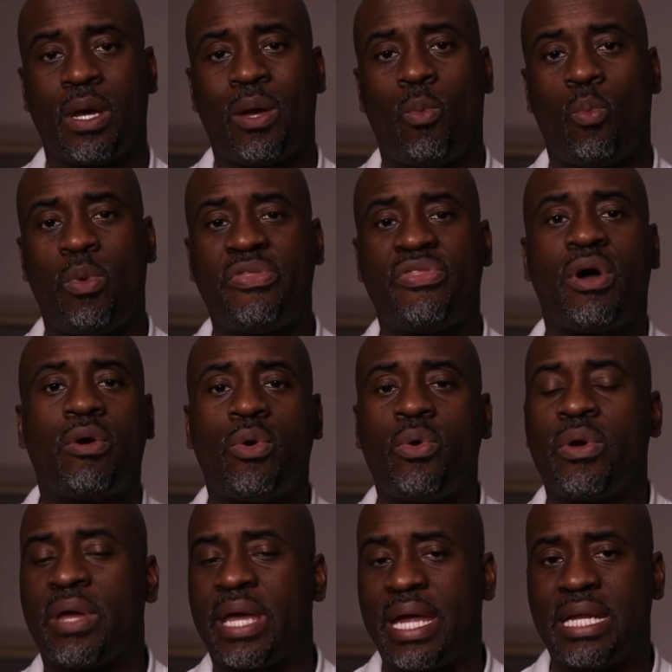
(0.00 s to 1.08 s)
With our
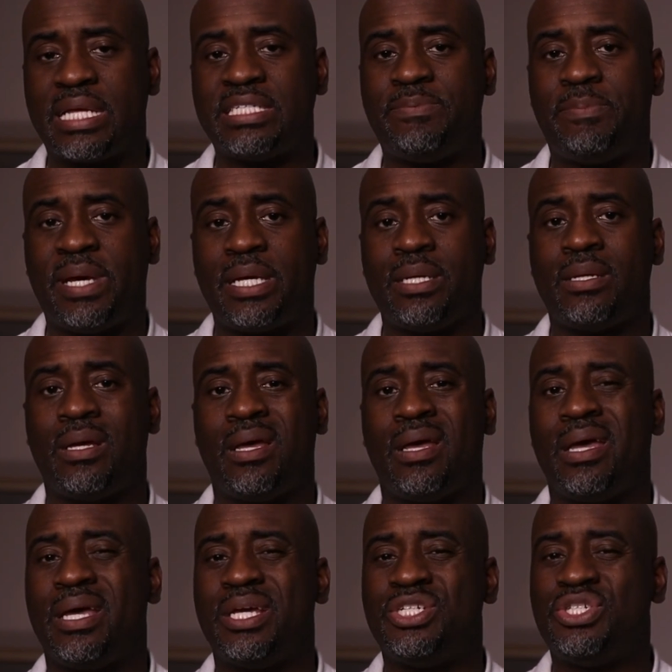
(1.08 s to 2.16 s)
organic spend,
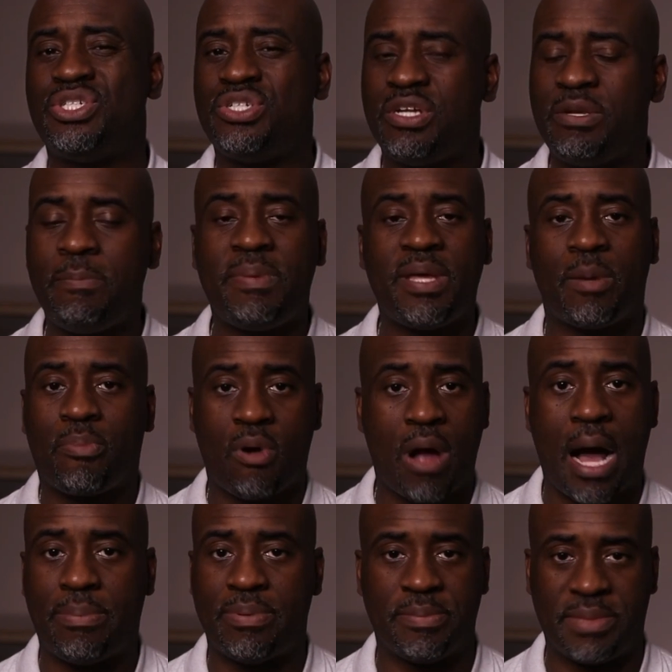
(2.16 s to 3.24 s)
it shouldn't be a
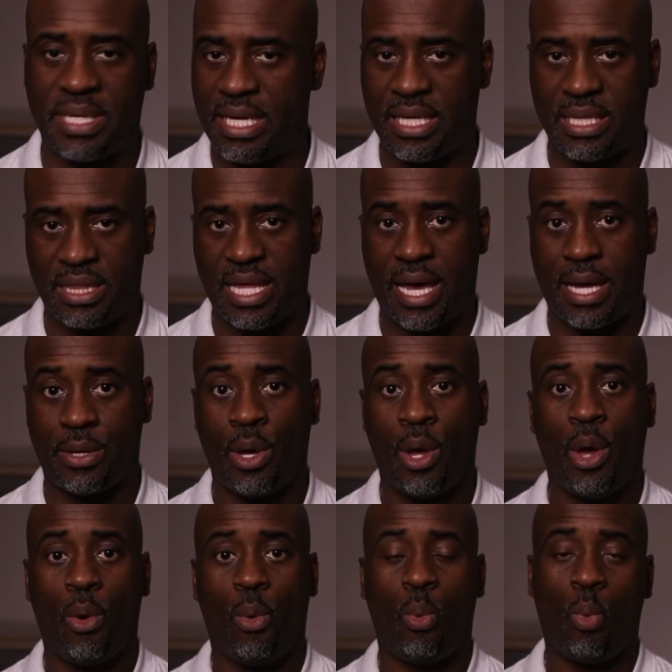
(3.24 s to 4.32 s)
problem to hit that
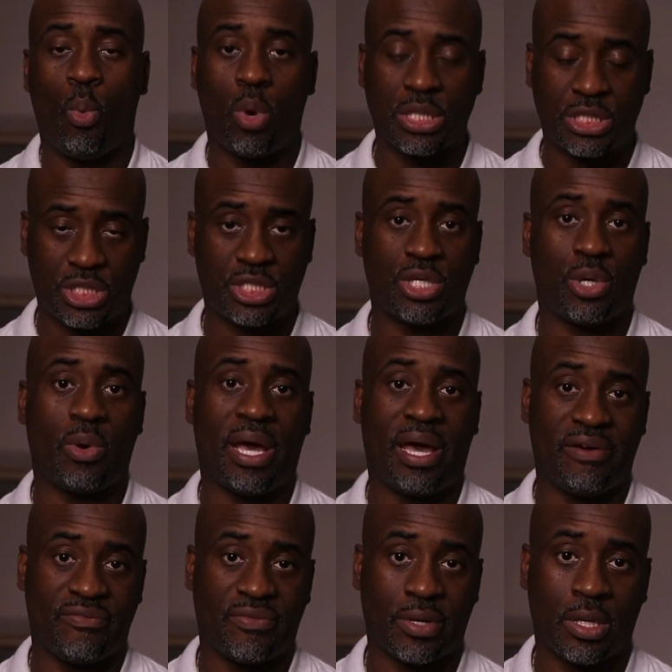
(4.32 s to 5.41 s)

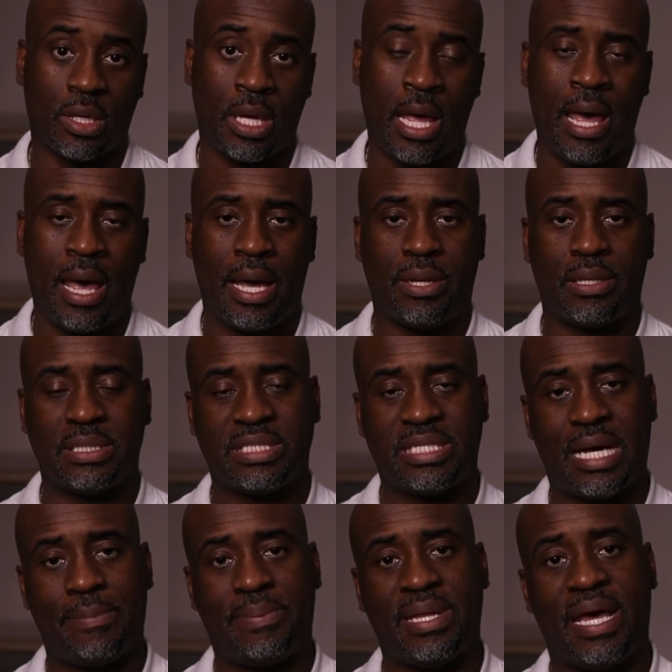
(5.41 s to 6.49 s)
whatsoever. And on
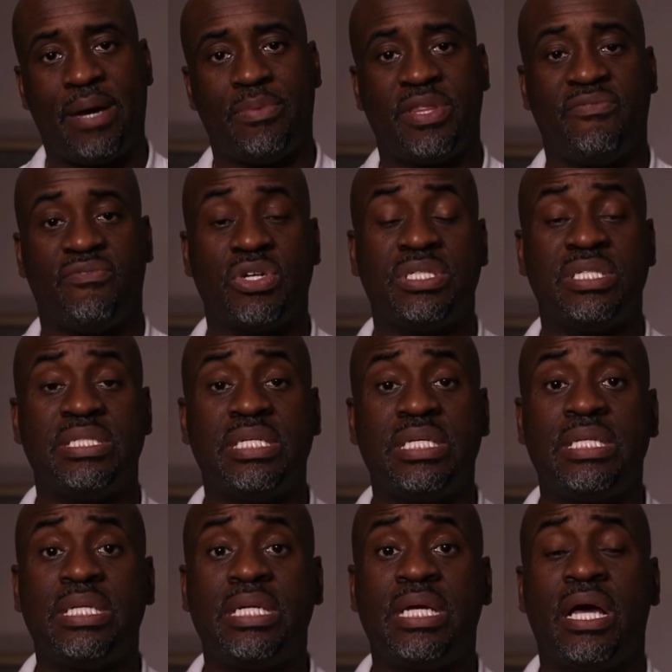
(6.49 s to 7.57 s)
top of that, with the
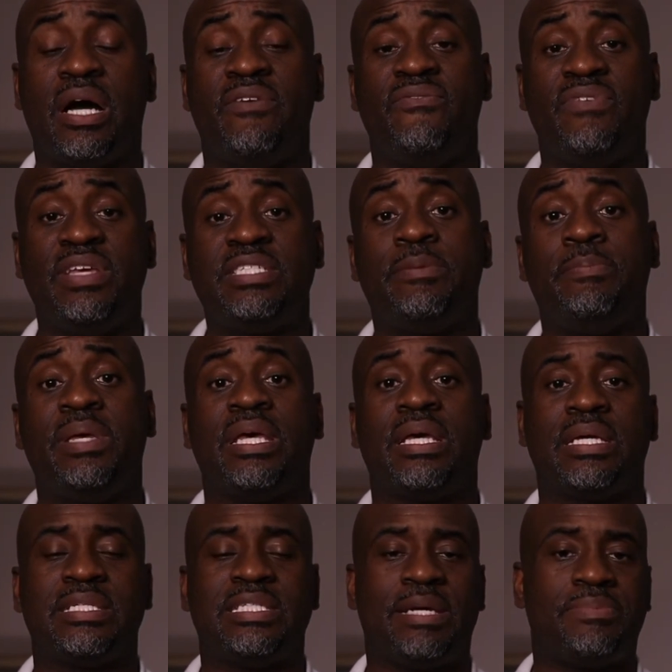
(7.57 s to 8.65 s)
versatility of Visa being
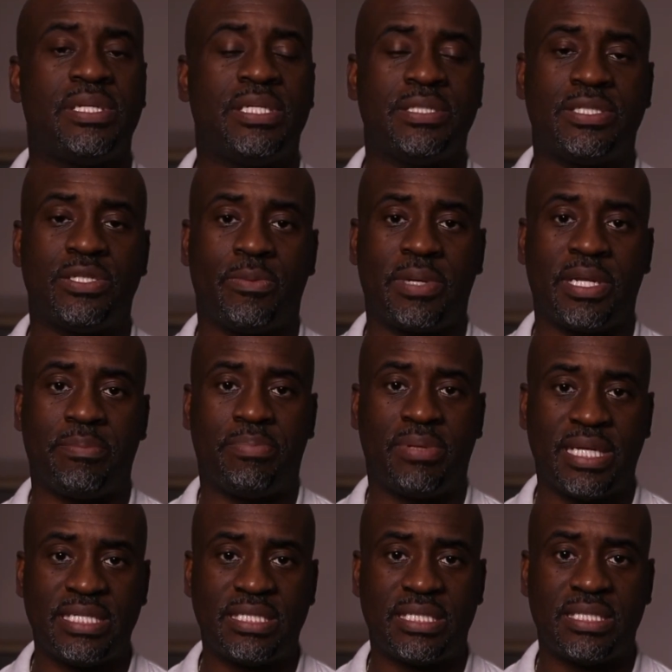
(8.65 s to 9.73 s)
accepted in so many
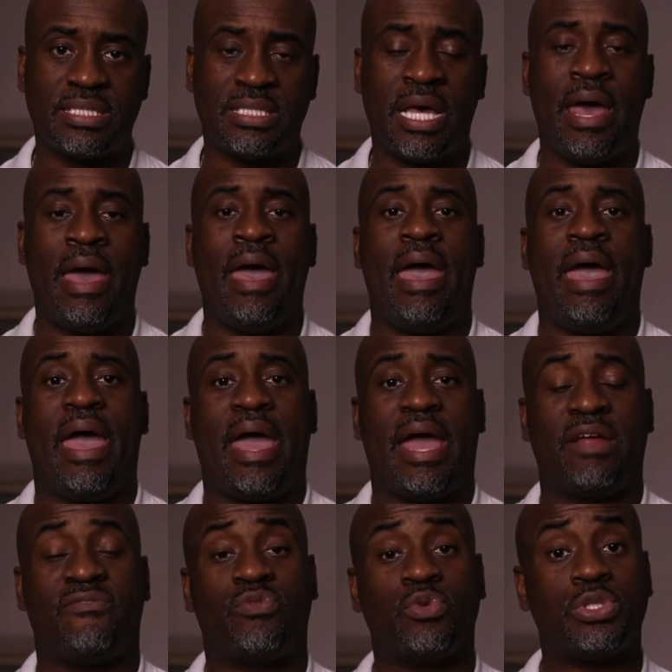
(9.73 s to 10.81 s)
places
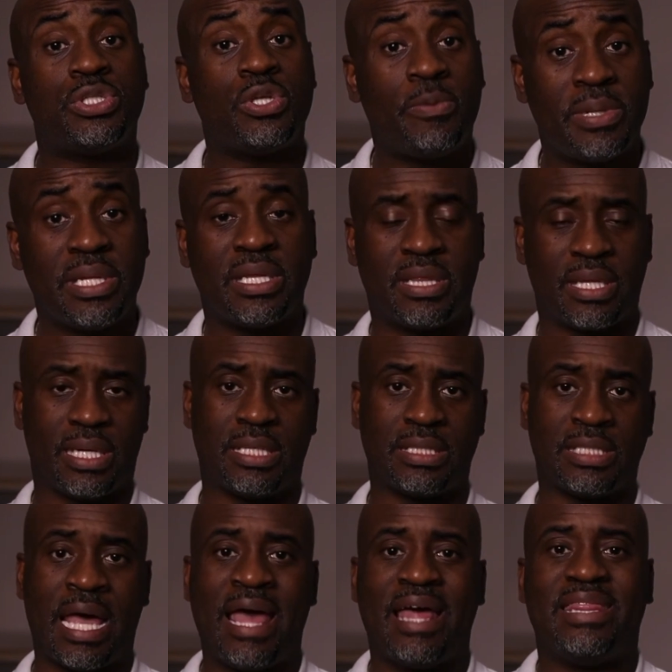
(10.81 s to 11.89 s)
and for so many things,
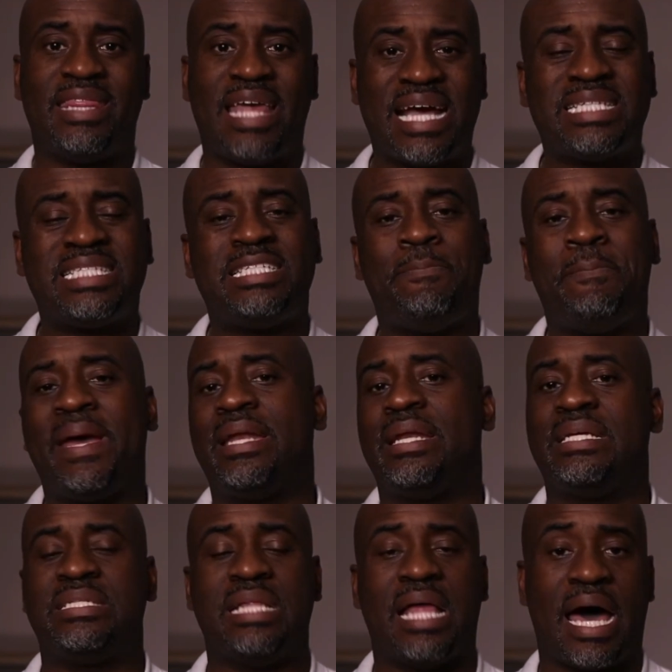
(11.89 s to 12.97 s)
that spend
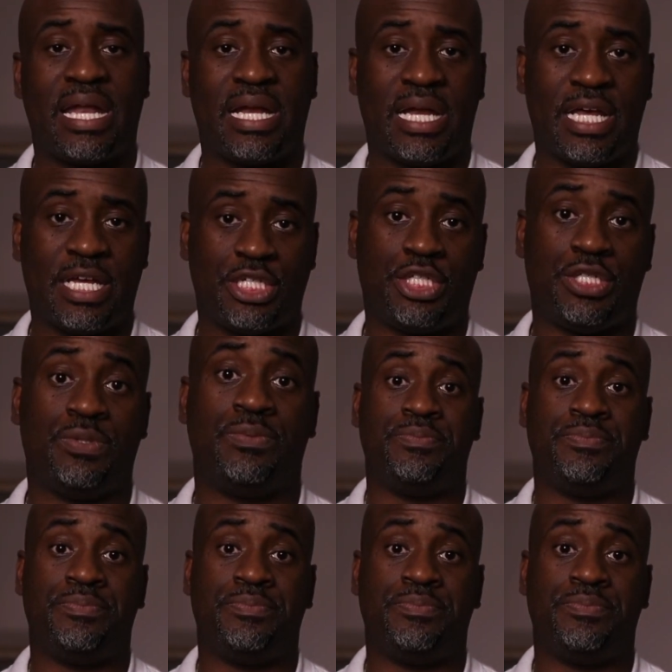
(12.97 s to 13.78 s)
is not an issue.